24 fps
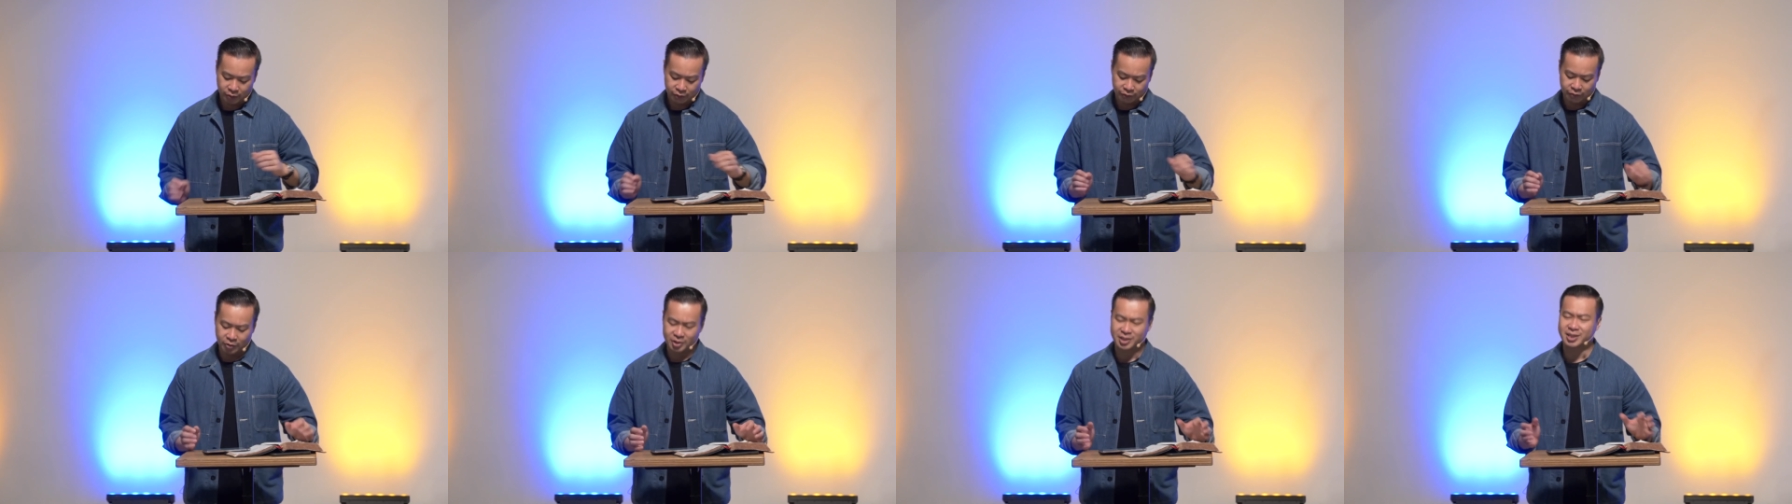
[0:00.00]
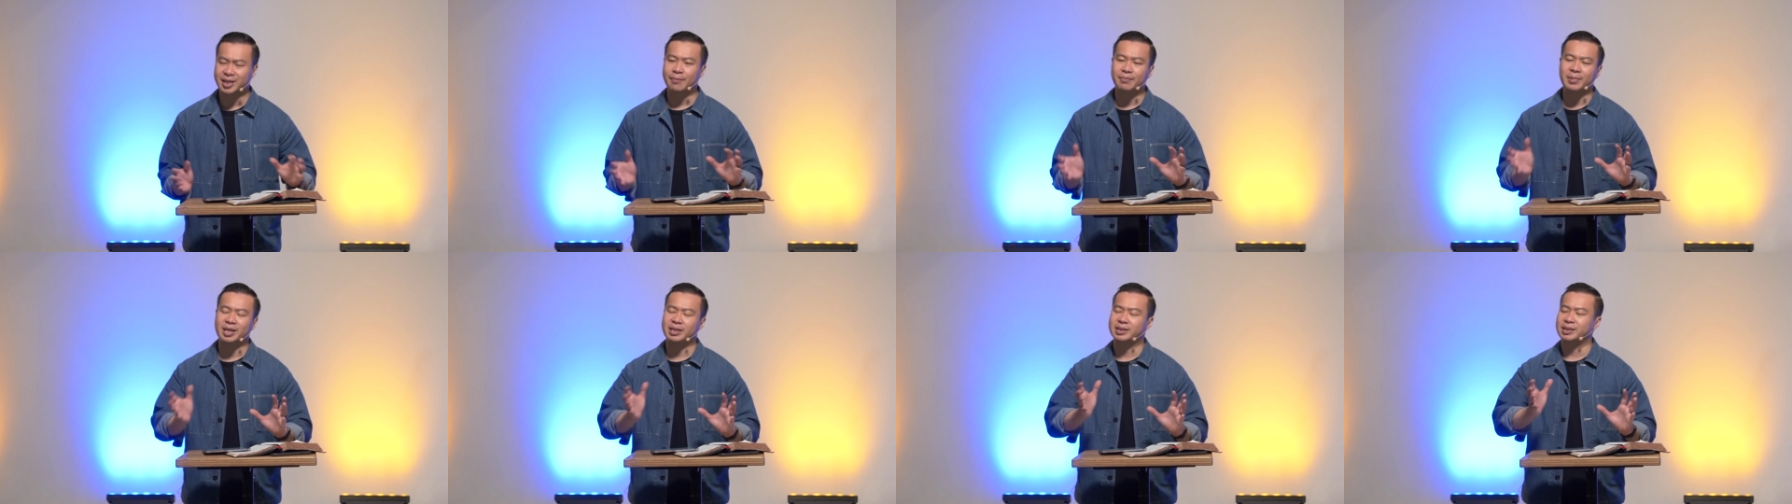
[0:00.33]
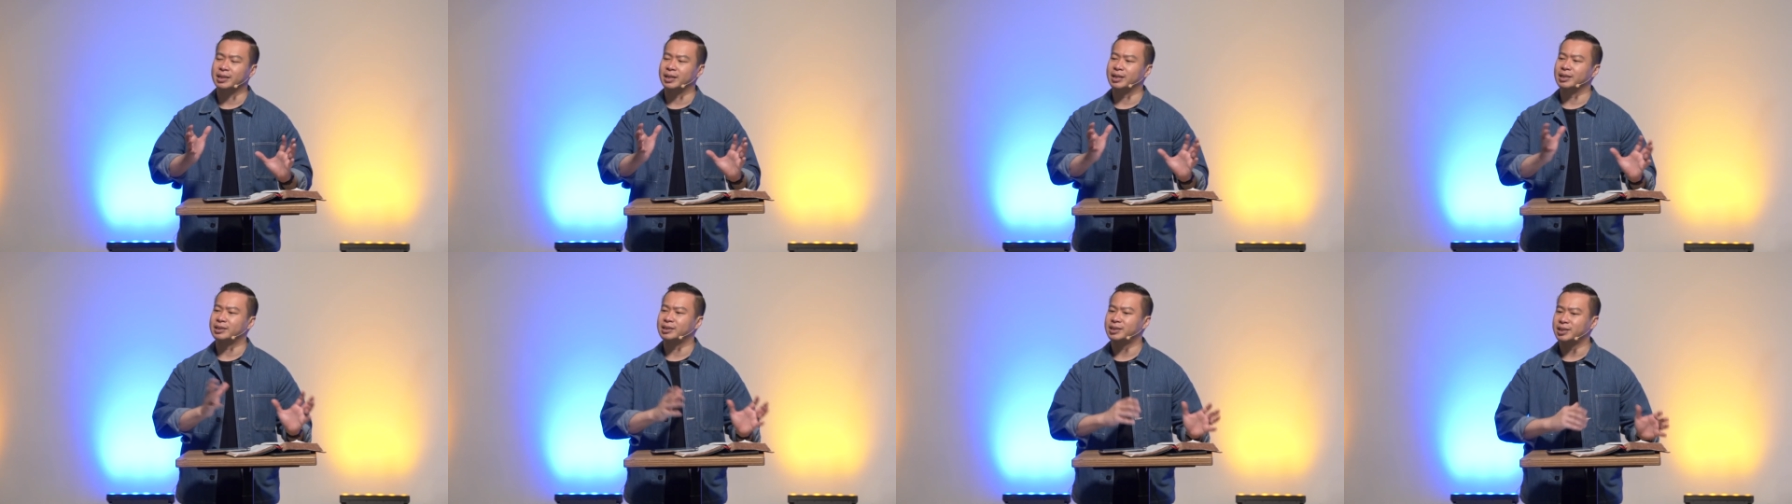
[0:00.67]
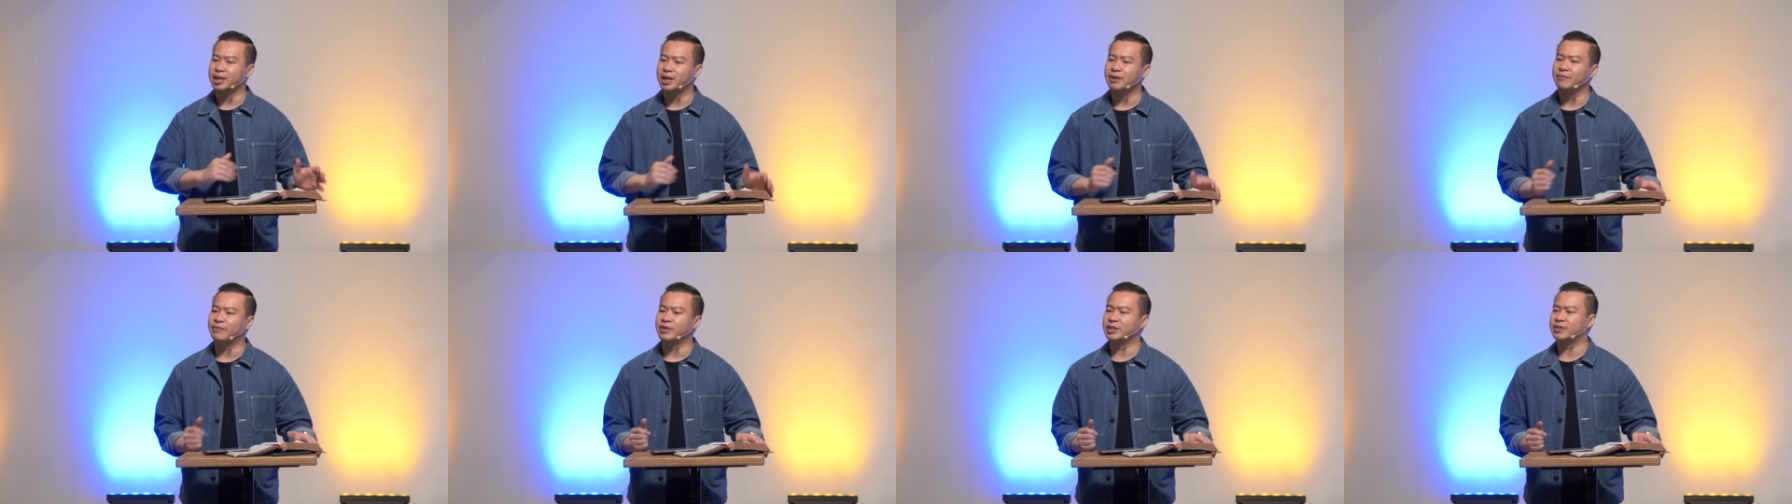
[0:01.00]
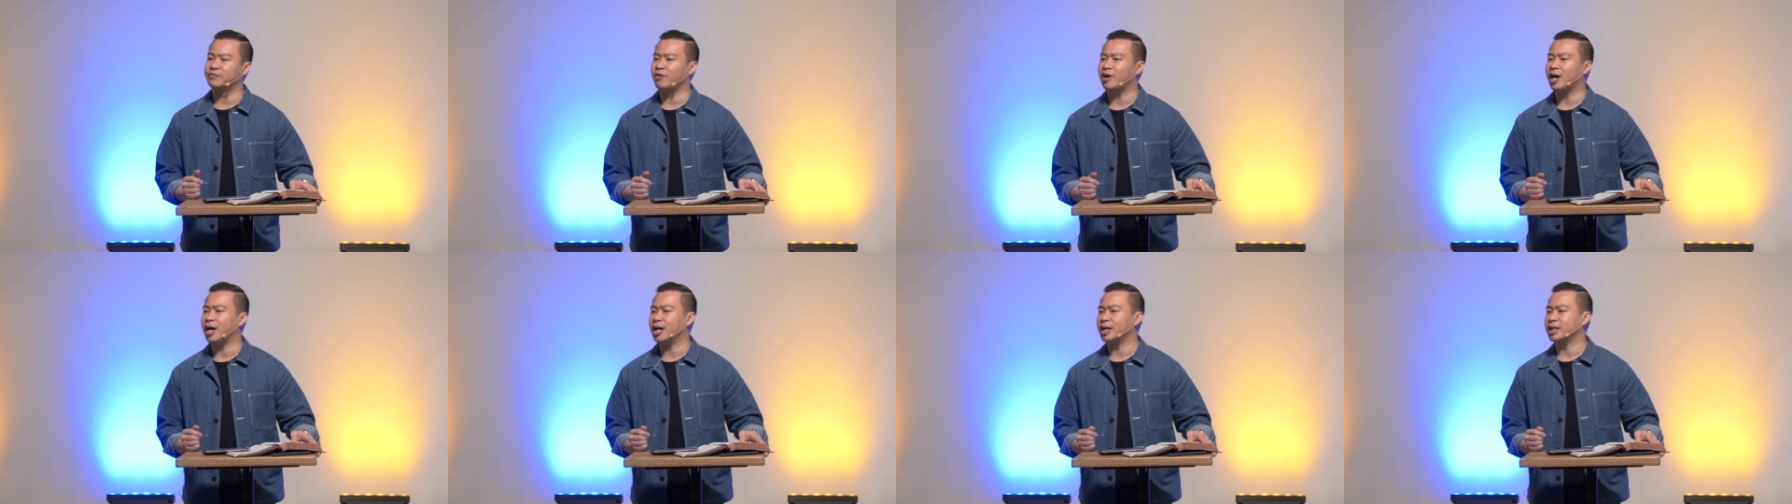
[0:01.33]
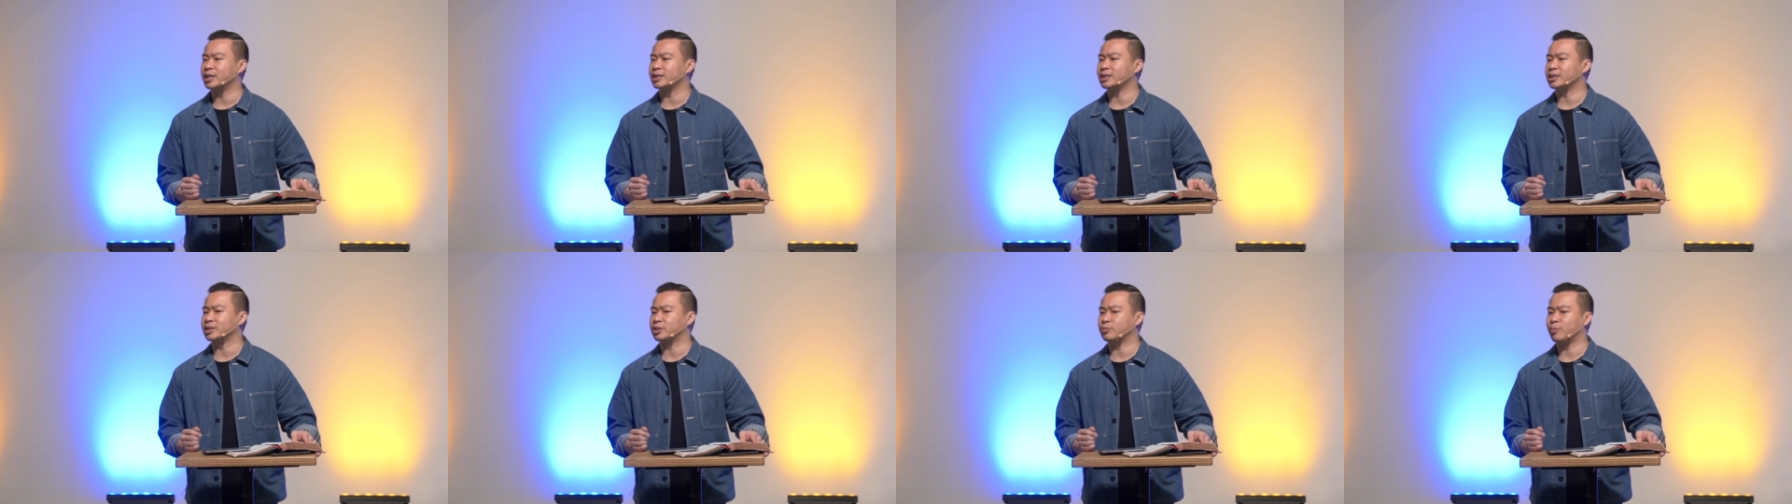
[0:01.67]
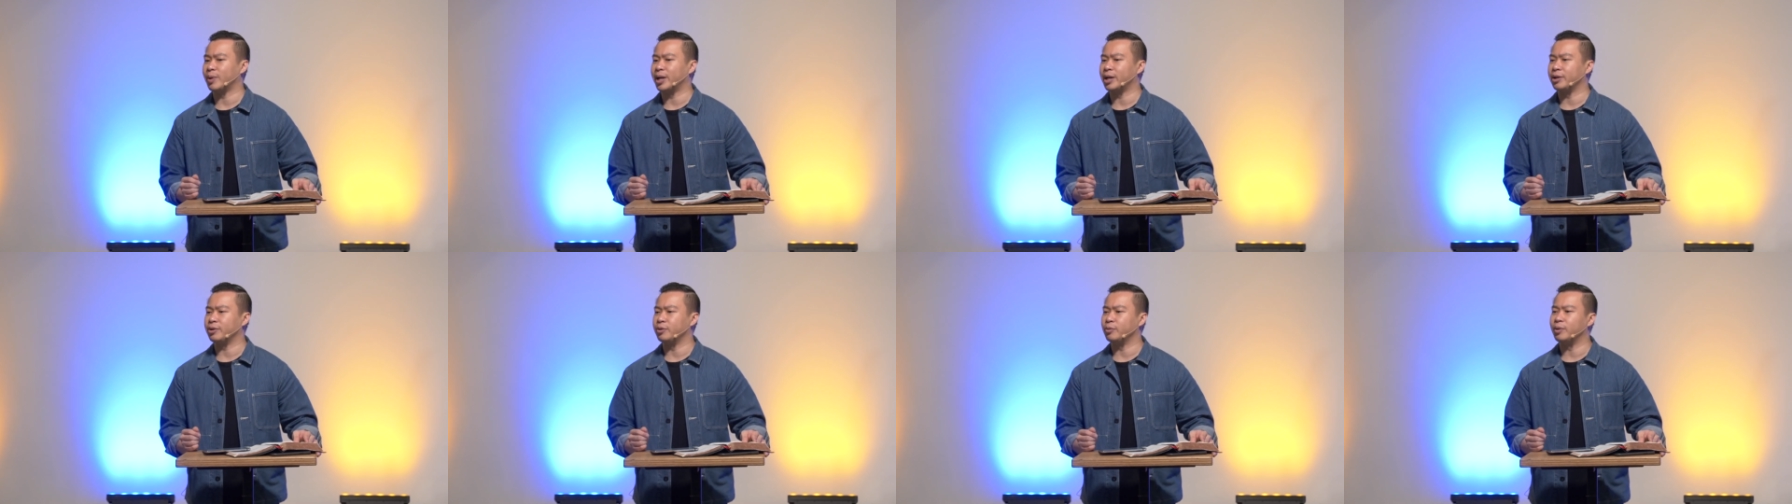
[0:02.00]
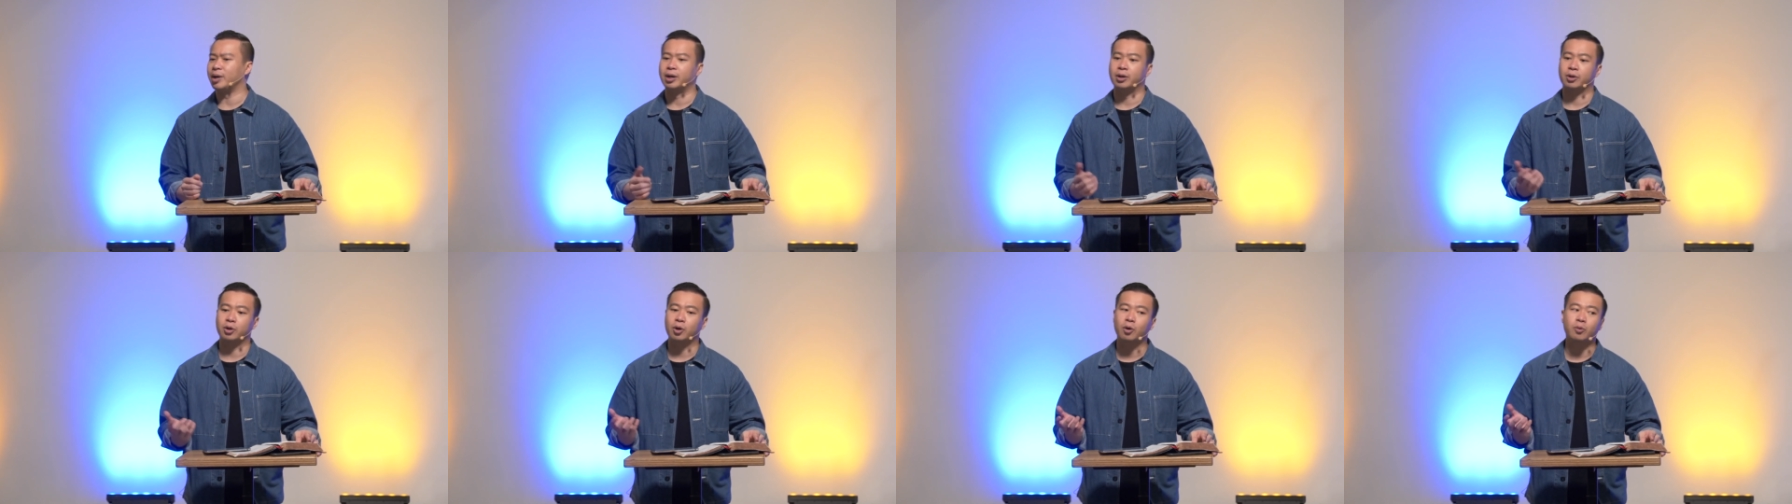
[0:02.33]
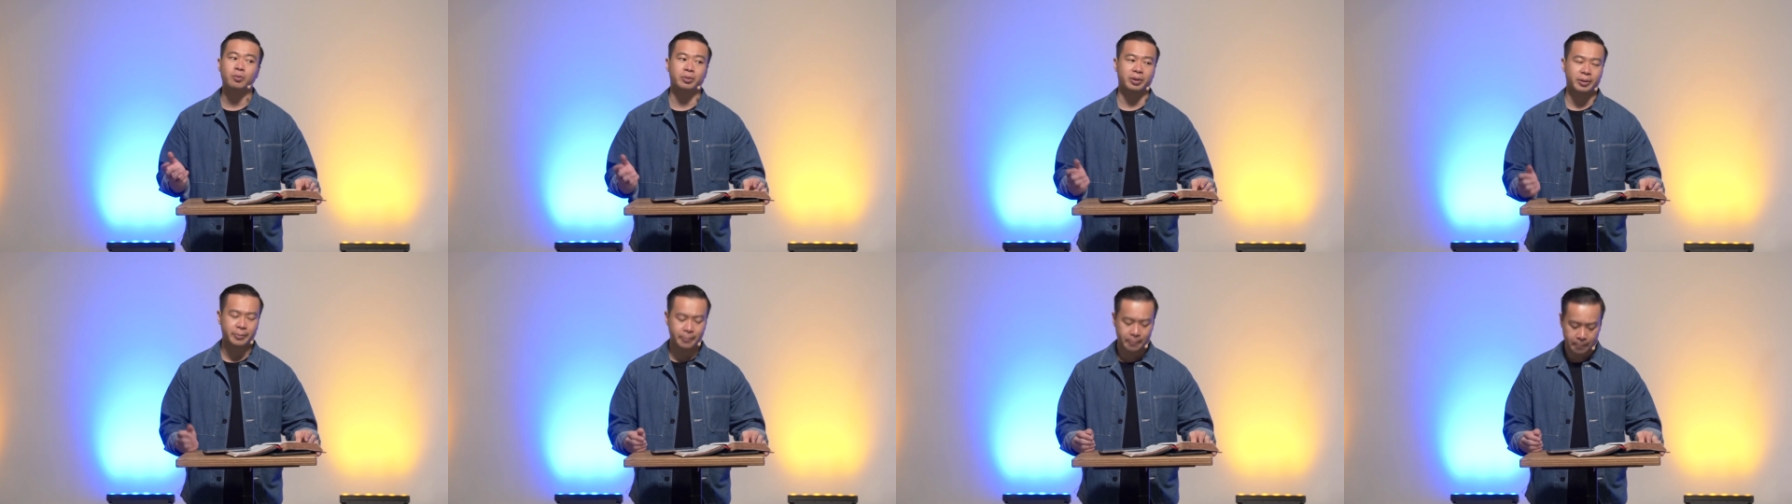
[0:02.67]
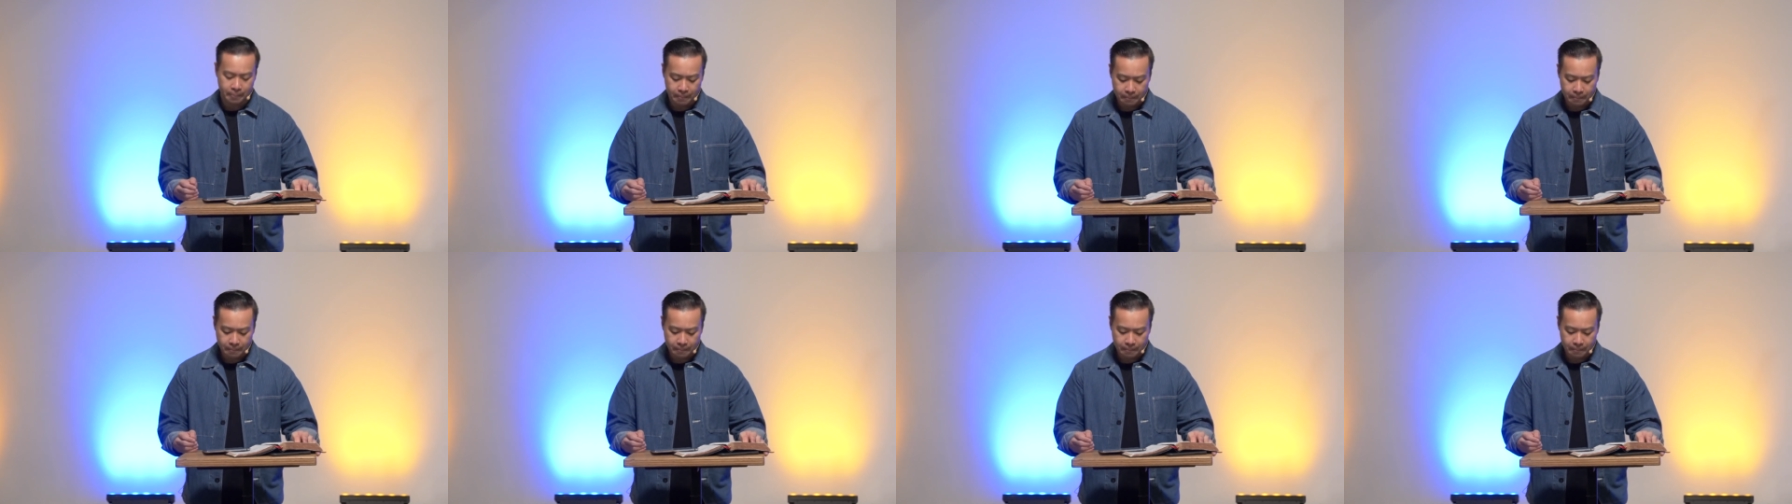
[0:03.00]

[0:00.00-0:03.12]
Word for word: For some, it's in a service, for others, it's when you are alone.